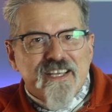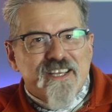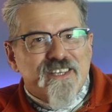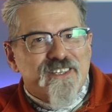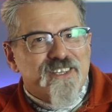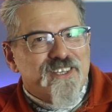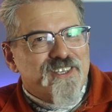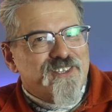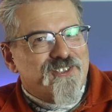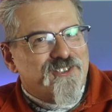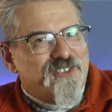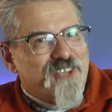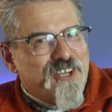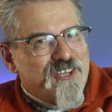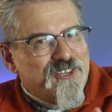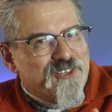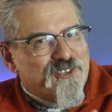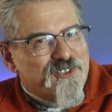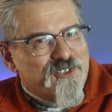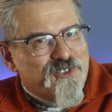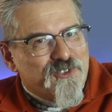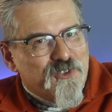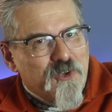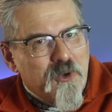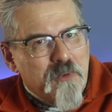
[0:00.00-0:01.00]
This didn't
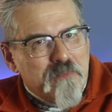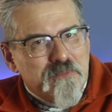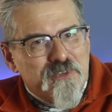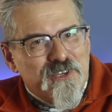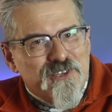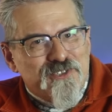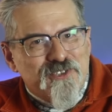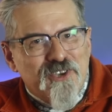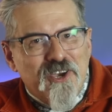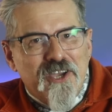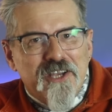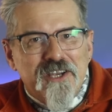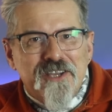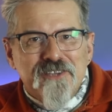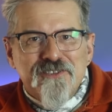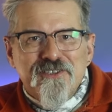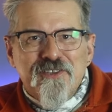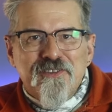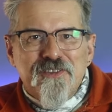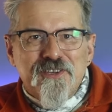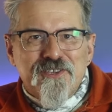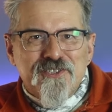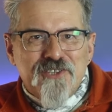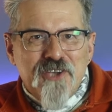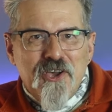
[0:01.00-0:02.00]
stop designers at
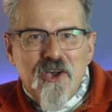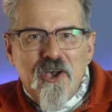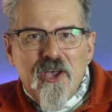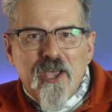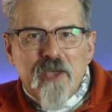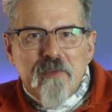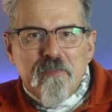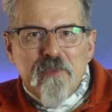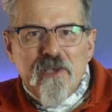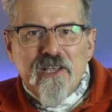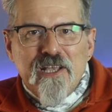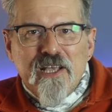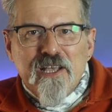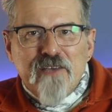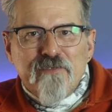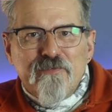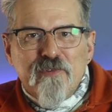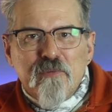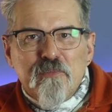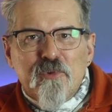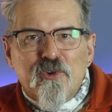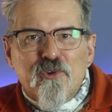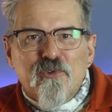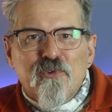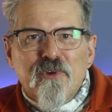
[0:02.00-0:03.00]
the time
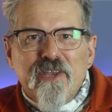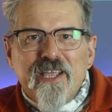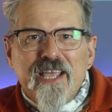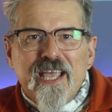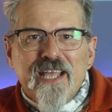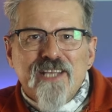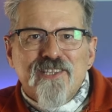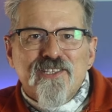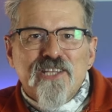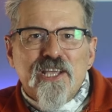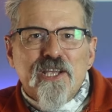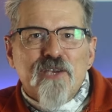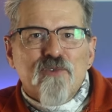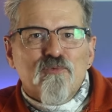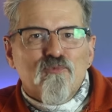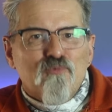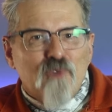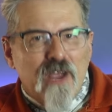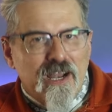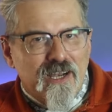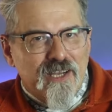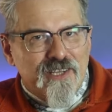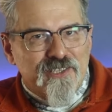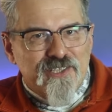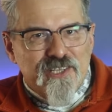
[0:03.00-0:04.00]
from creating
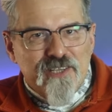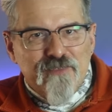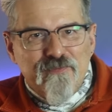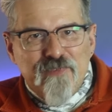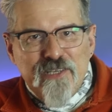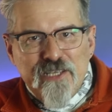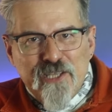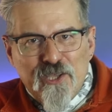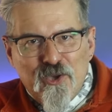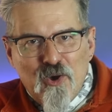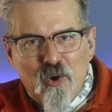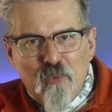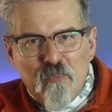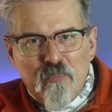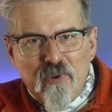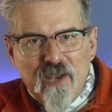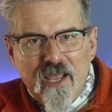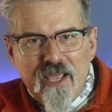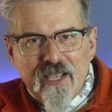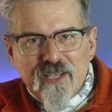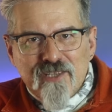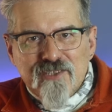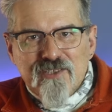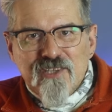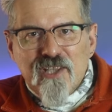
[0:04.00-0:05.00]
relatively
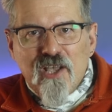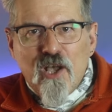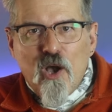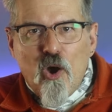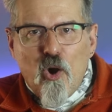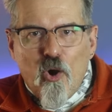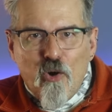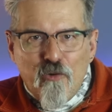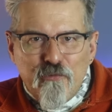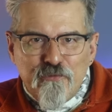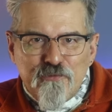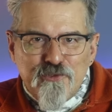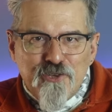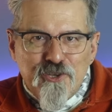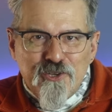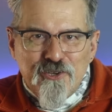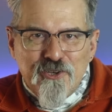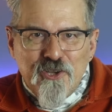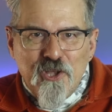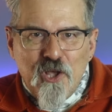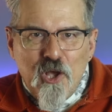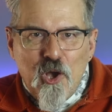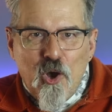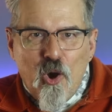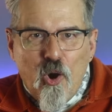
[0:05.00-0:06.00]
complex,
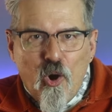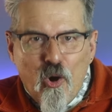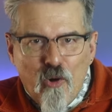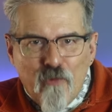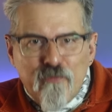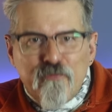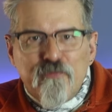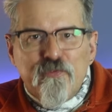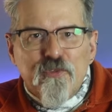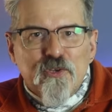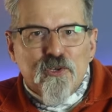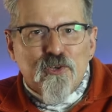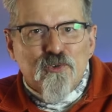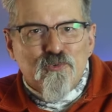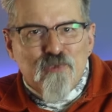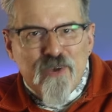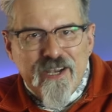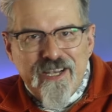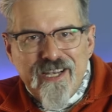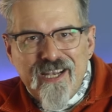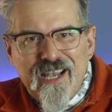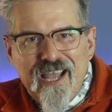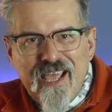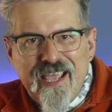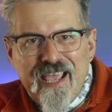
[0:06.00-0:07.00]
often
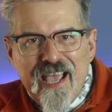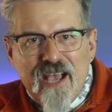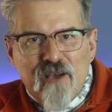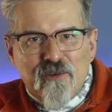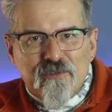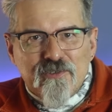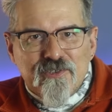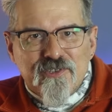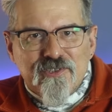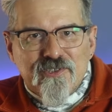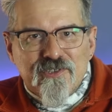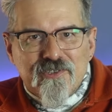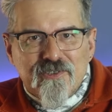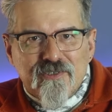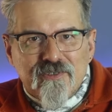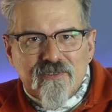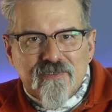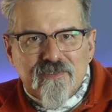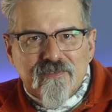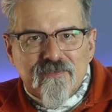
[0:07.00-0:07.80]
off-the-grid layouts.